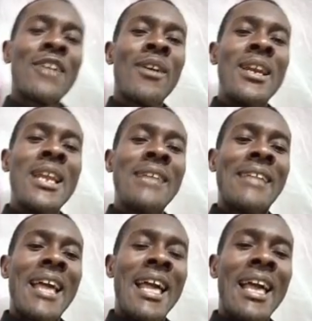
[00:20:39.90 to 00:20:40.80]
the
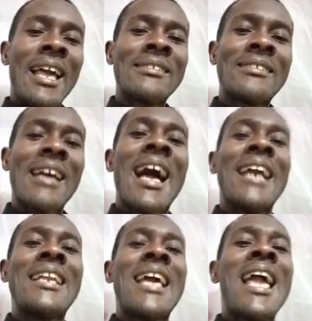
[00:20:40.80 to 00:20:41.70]
nymph,
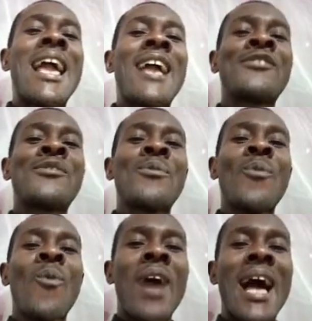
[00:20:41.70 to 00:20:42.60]
which is
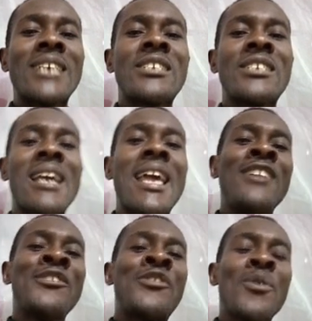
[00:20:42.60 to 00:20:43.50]
the
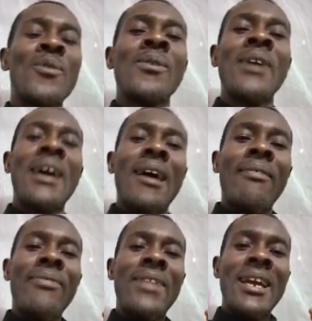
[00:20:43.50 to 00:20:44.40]
young
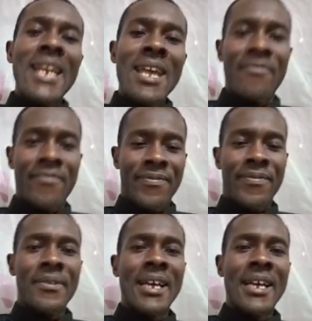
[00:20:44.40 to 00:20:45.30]
adult.
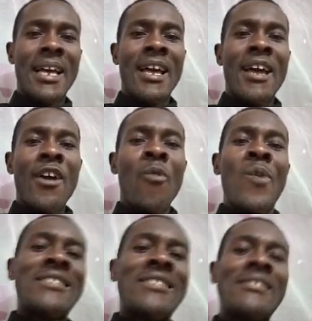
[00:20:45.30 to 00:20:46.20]

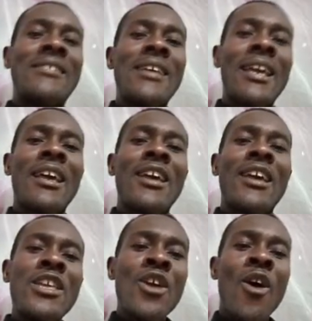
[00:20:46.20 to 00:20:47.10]
Resembles the adult in
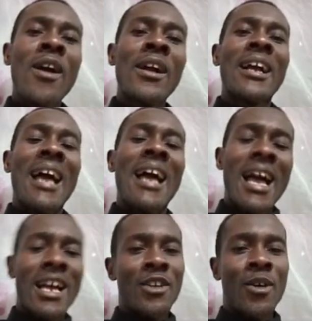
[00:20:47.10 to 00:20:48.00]
every
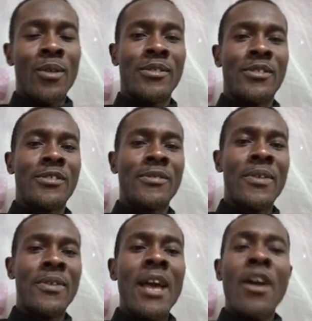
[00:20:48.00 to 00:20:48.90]
possible way,
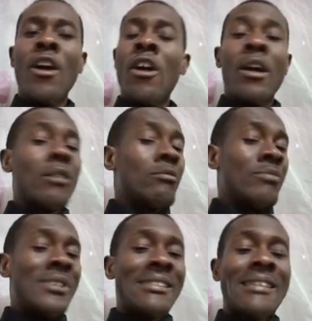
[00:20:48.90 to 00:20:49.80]
but
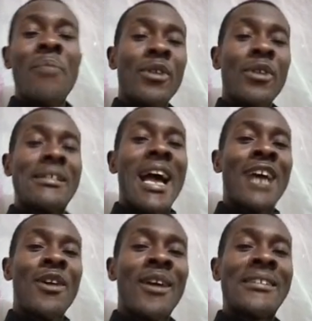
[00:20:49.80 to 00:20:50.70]
lacks
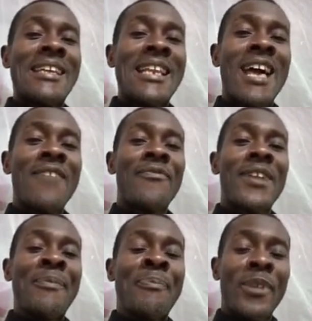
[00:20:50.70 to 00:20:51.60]
sexual
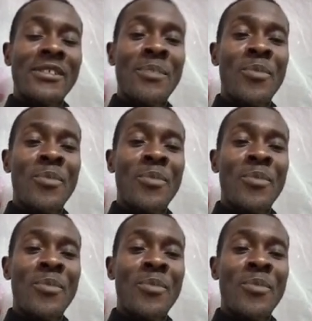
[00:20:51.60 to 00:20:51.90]
maturity.